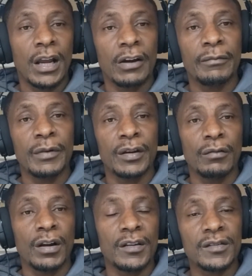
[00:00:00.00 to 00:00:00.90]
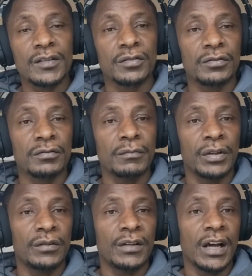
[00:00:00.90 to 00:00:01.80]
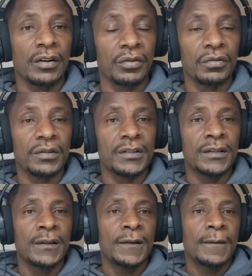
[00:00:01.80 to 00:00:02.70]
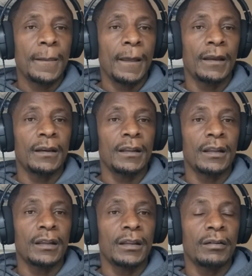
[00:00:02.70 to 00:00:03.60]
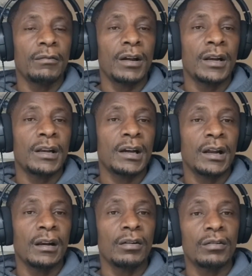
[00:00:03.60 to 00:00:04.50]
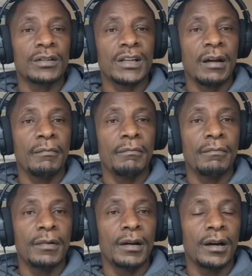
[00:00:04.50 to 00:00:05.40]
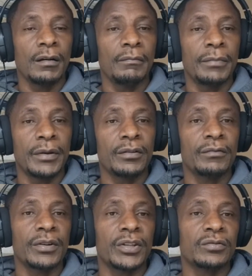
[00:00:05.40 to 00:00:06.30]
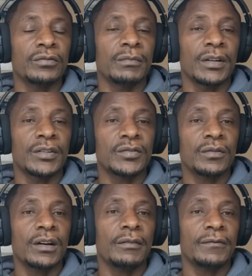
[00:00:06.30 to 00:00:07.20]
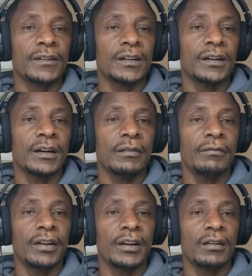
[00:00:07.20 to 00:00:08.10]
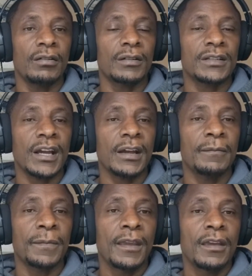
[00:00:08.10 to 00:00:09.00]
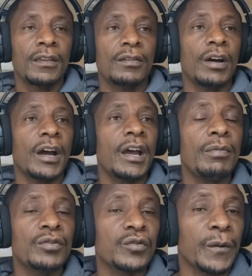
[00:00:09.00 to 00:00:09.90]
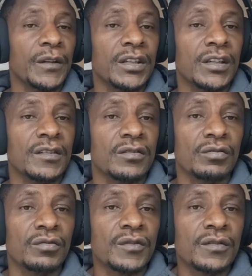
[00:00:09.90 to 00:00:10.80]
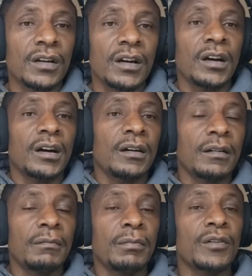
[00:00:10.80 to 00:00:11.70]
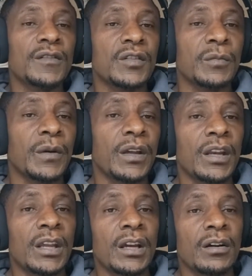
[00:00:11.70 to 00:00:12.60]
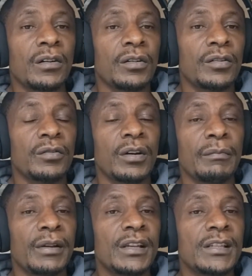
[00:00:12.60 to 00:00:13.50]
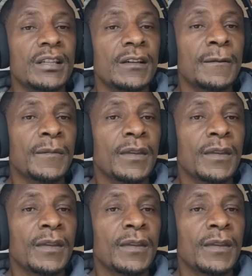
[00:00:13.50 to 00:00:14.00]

government wants to build a road, and they want a long-term bill which will mature after a very long time, you are able to purchase those bonds depending on your ability